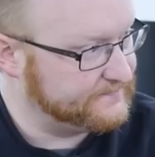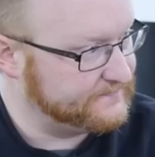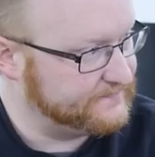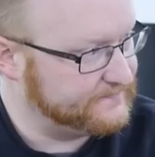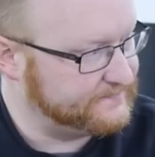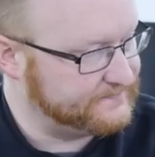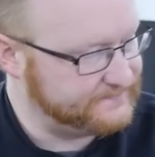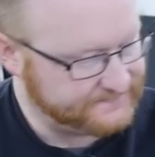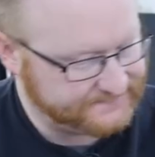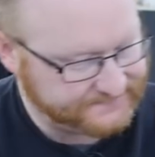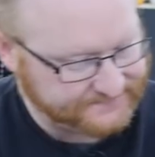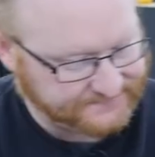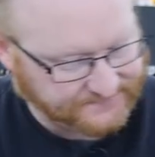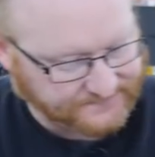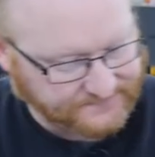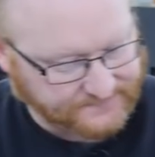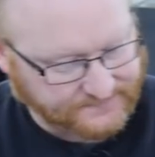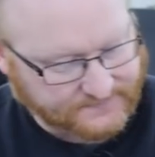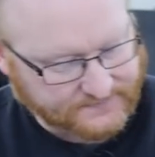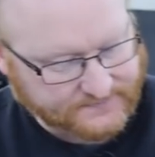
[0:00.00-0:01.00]

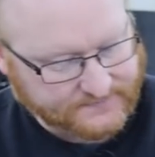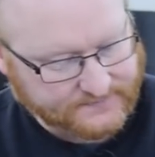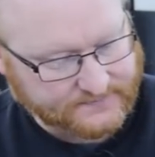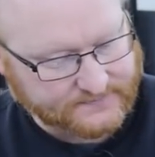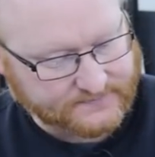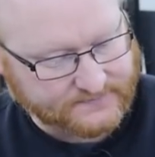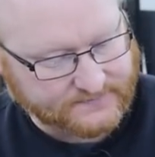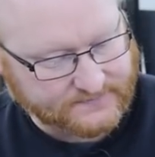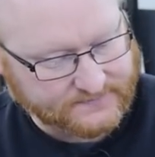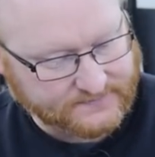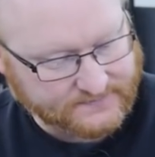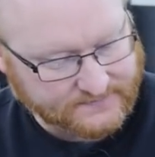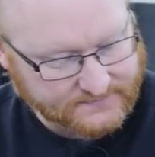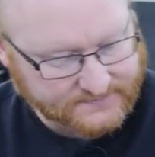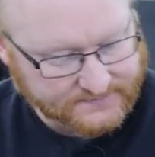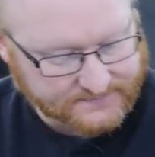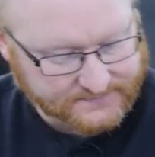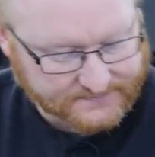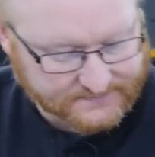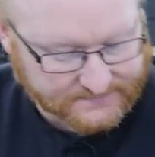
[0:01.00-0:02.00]

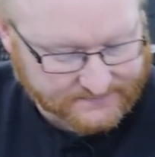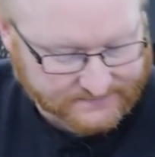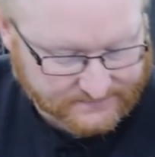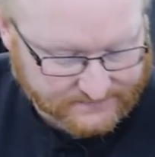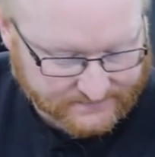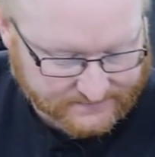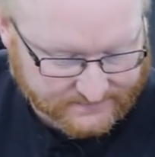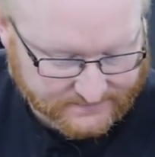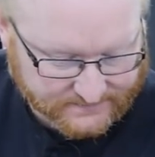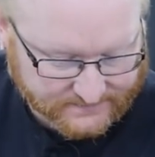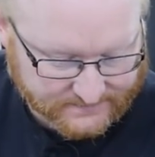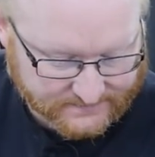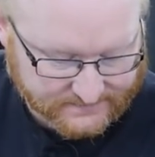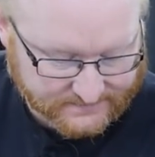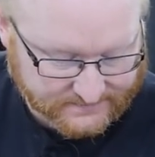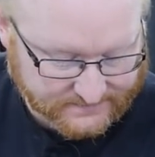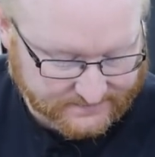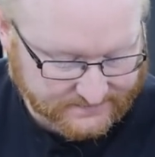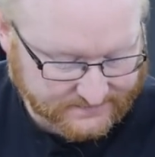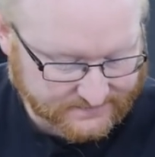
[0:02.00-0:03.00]

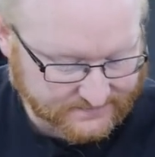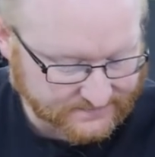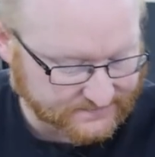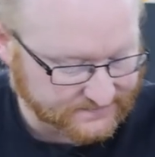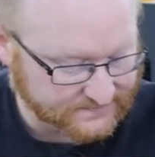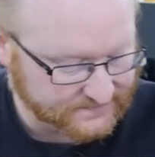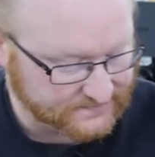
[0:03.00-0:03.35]
[no speech]